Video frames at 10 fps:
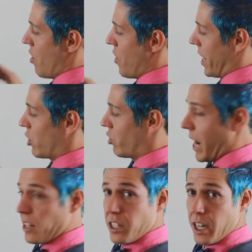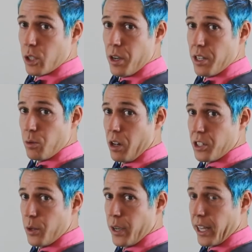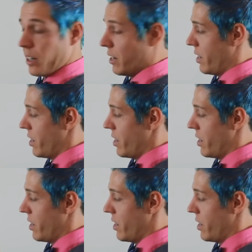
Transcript: That creates an ear twist while it's doing it.